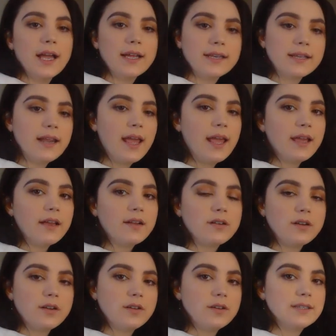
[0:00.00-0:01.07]
And an
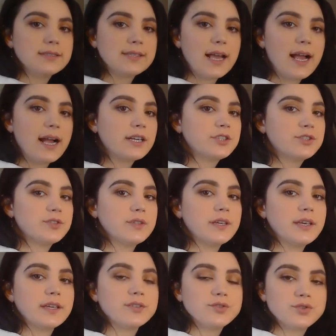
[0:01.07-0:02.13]
angle is
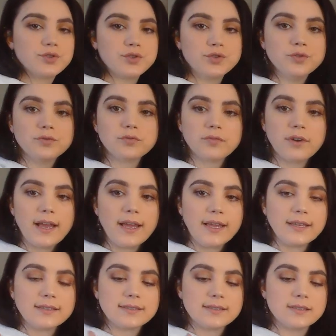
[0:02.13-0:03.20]
actually two
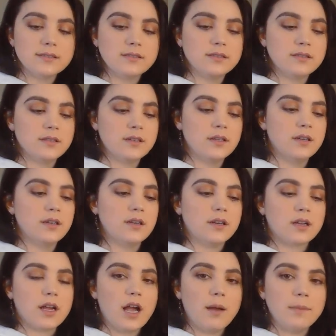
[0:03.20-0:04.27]
rays
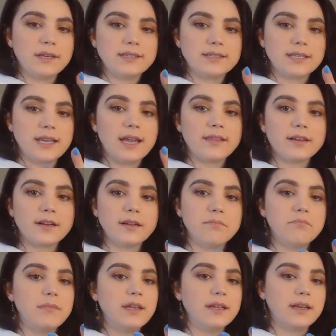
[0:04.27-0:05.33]
coming together
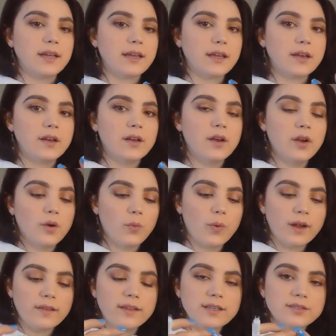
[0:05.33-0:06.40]
and meeting.
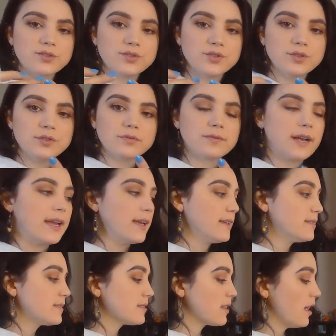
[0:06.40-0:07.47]
Where these two
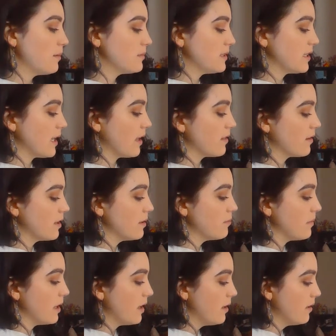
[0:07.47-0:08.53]
rays come together
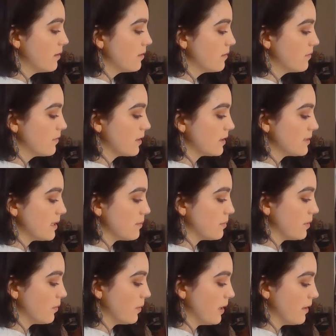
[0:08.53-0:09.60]
and meet, for
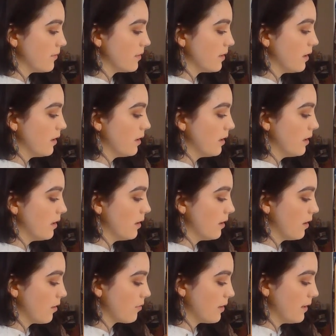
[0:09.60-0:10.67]
example, we have
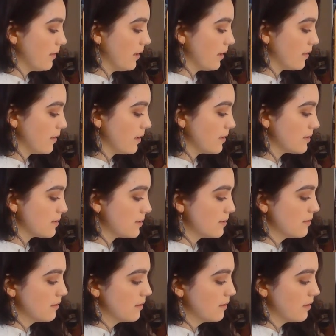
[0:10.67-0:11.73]
a ray like
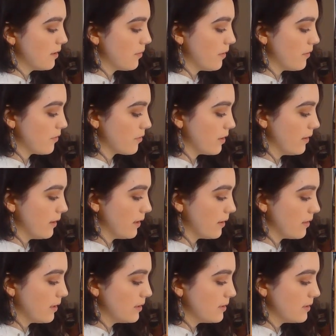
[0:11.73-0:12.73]
this, and we have a ray like